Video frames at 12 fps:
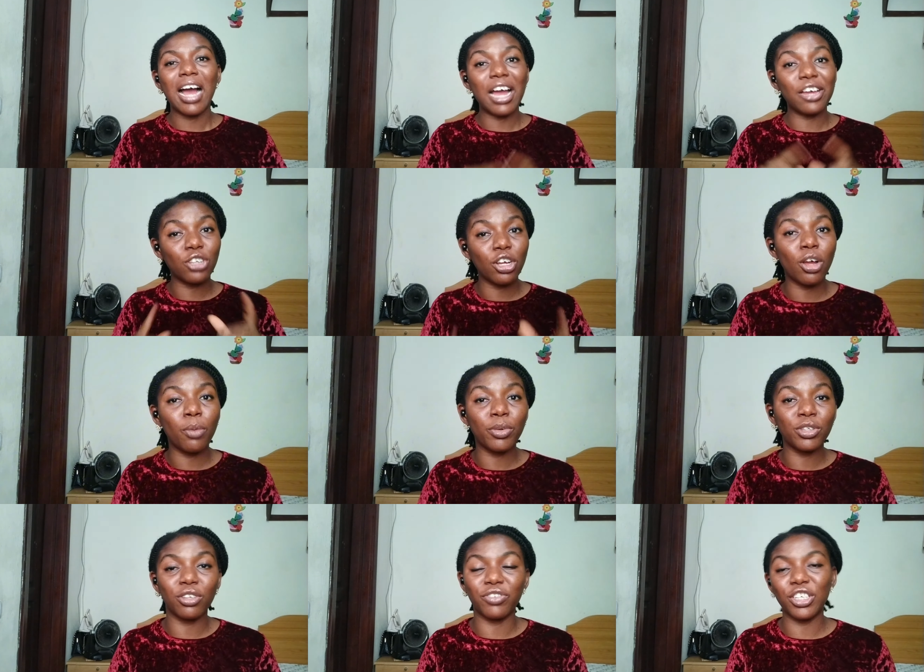and you turn your
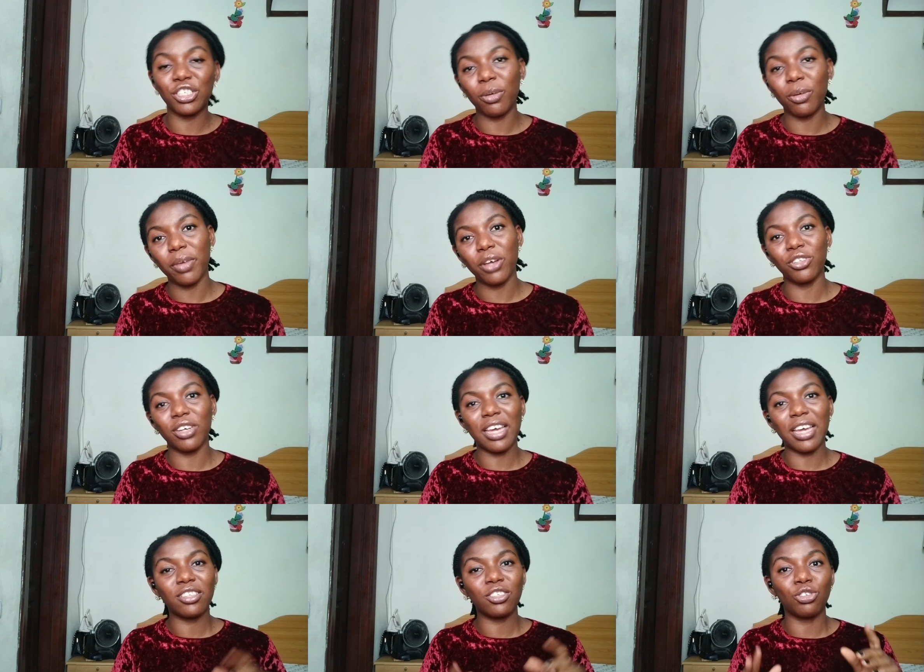post notification bell so
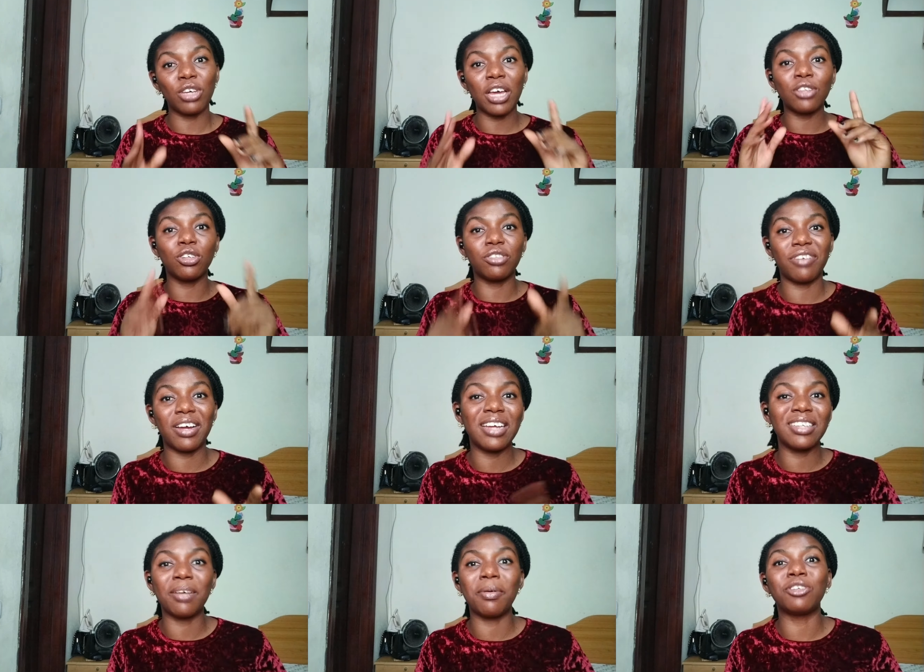you get notified
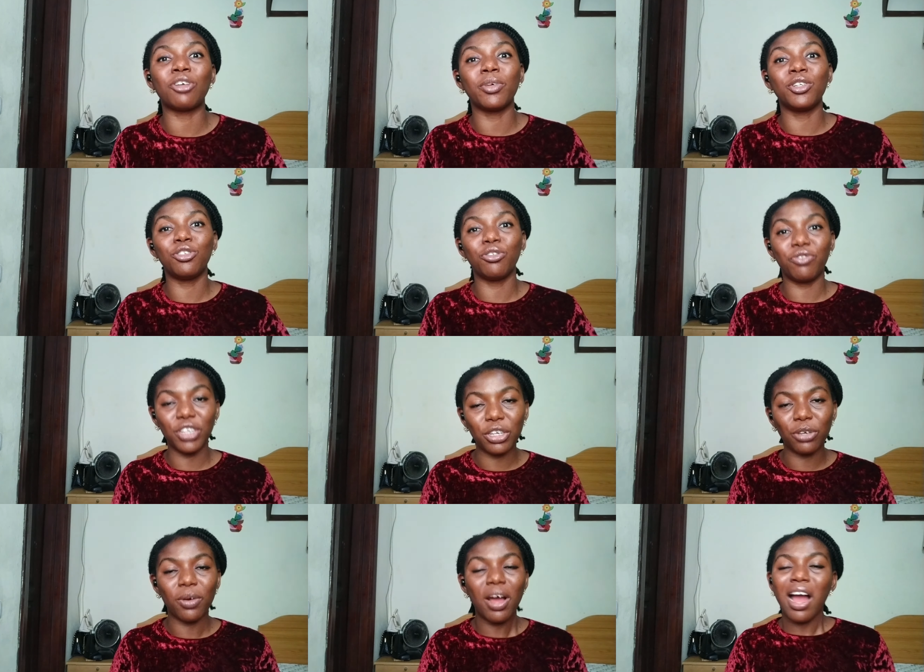anytime I drop a new
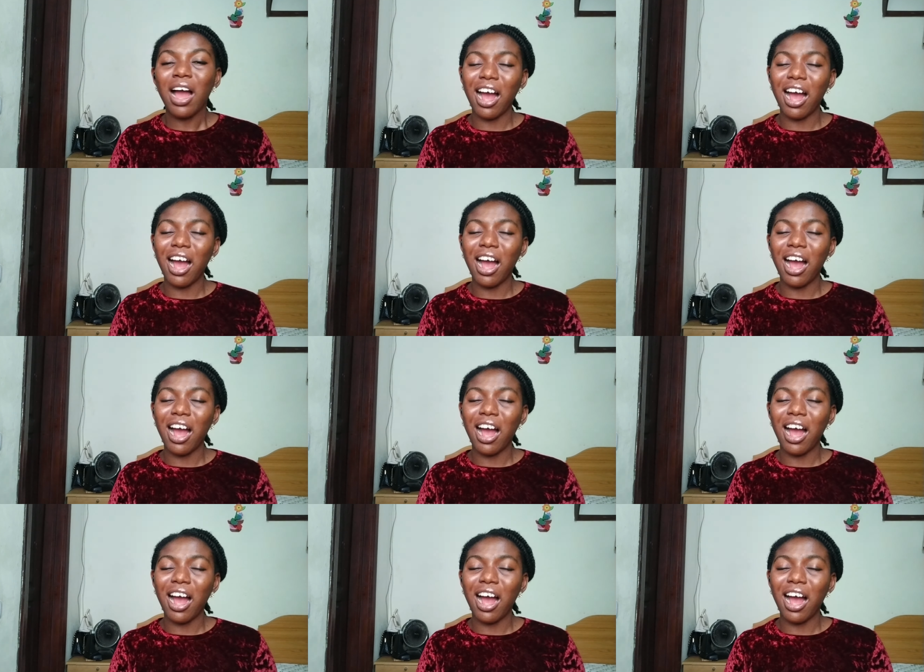video.